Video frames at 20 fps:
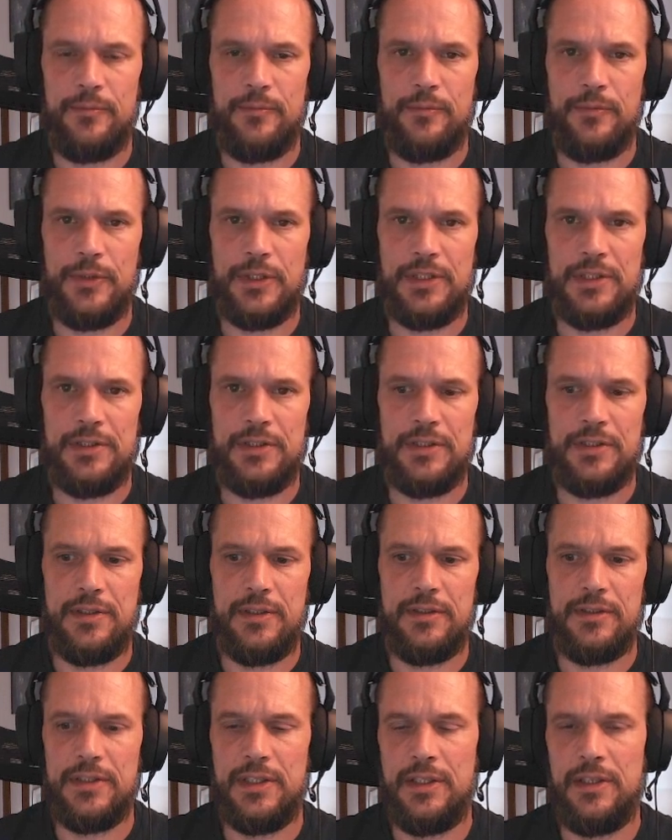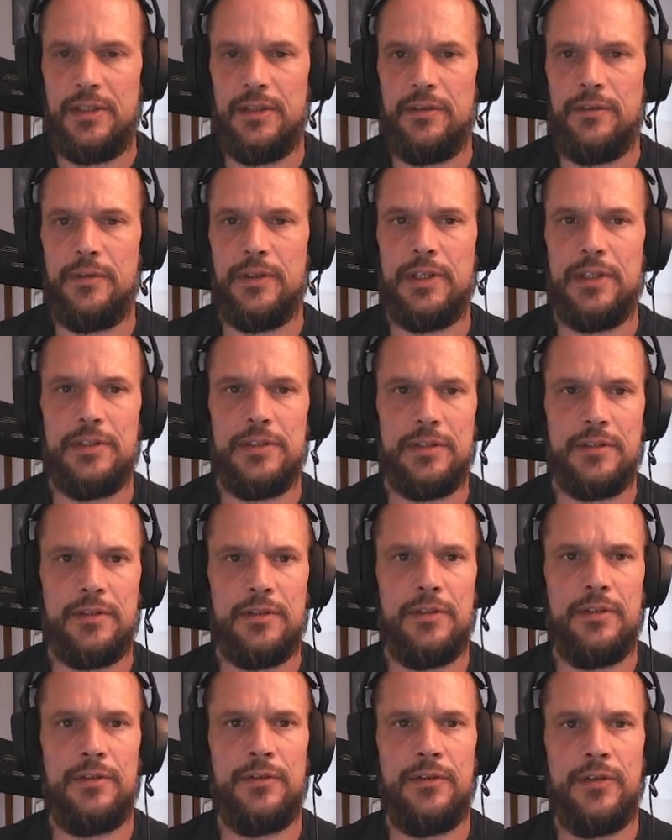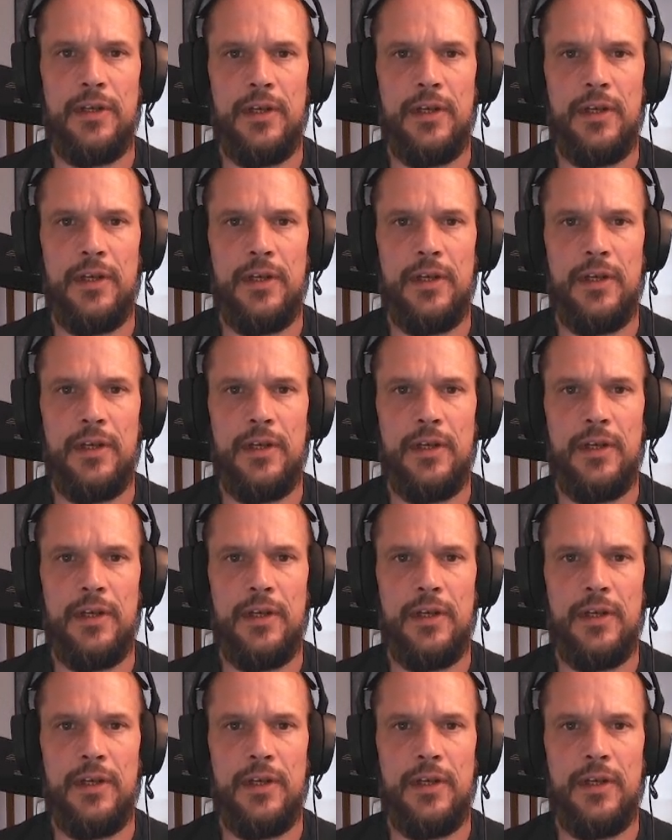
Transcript: What is it called?